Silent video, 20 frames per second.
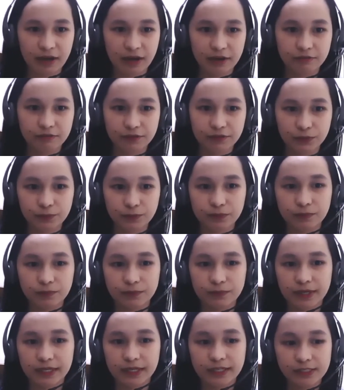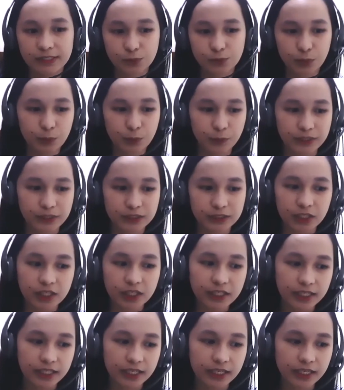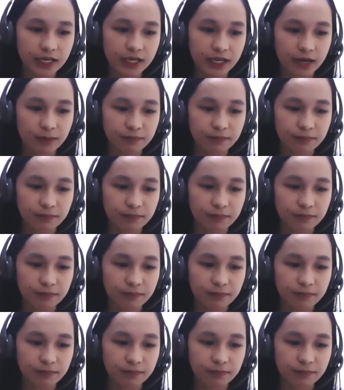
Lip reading: out of Kurboom, right, because when we started